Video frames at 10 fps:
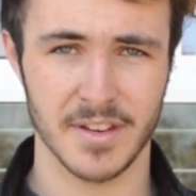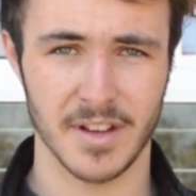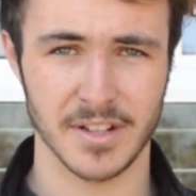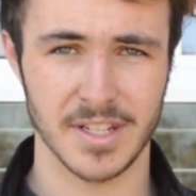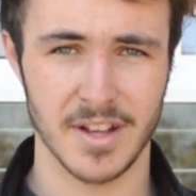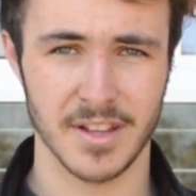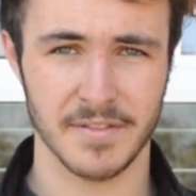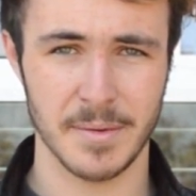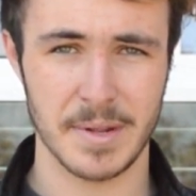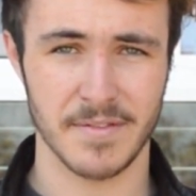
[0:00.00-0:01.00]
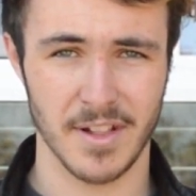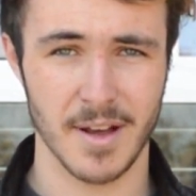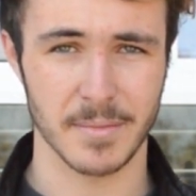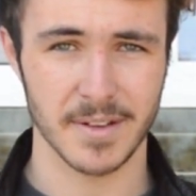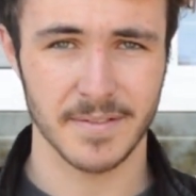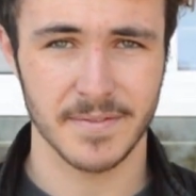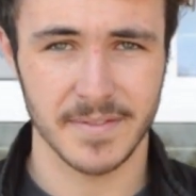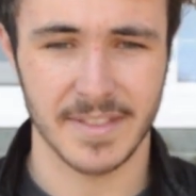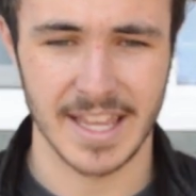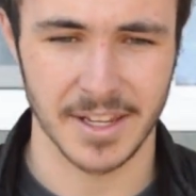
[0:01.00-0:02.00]
I'll see you on the flippity flop.
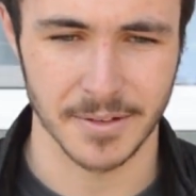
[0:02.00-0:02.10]
Thank you.